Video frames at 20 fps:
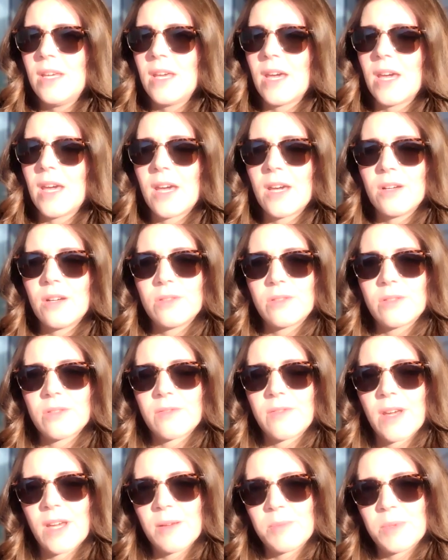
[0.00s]
health,
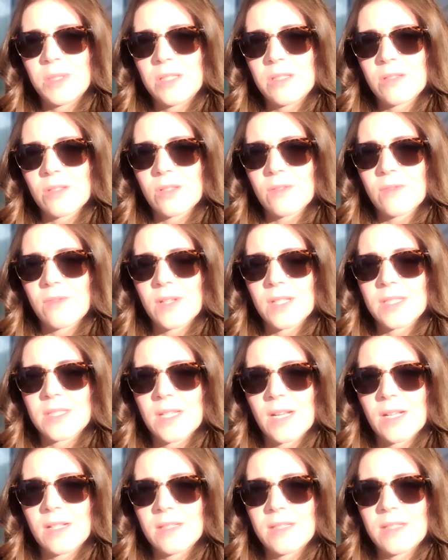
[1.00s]
of happiness, of
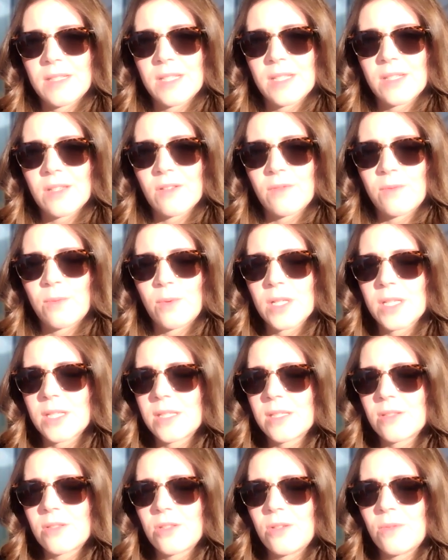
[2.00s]
vitality, of what it
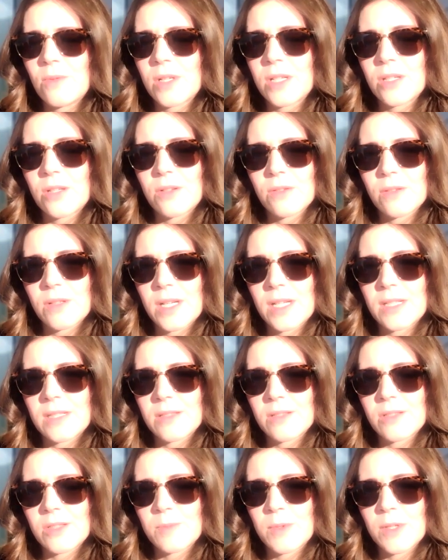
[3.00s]
is you want to create
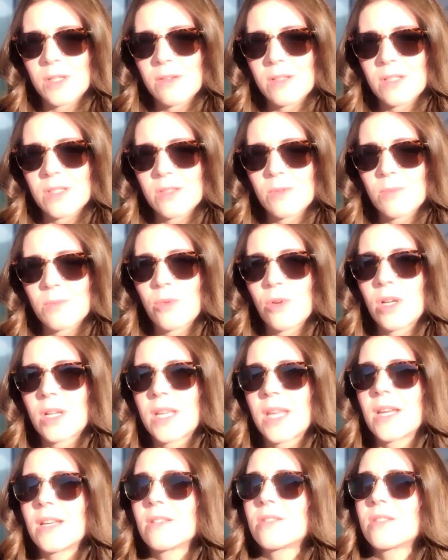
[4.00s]
and experience and
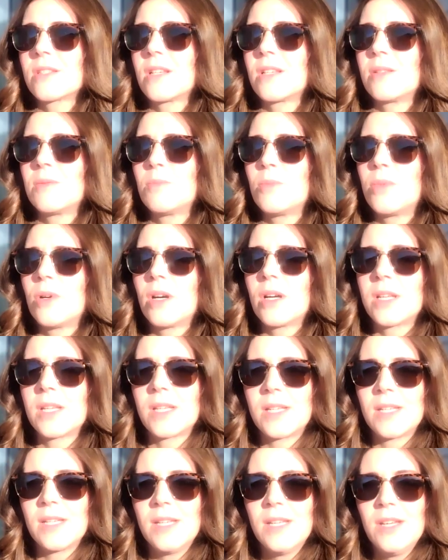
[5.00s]
broadcast and
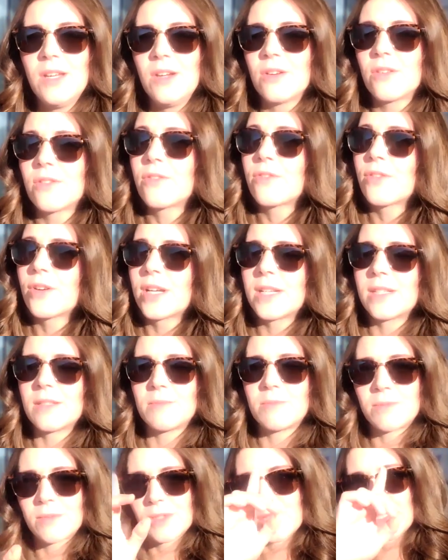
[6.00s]
embody.
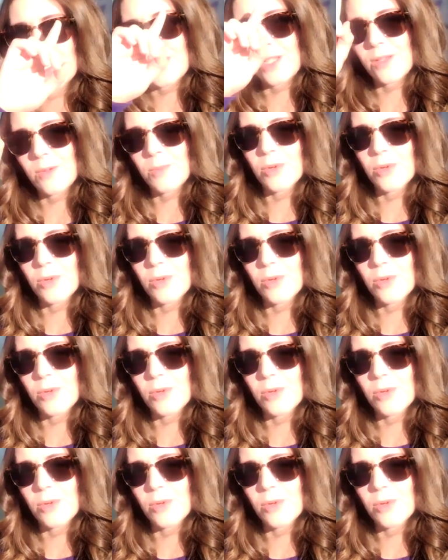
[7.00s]
Freedom, seeing a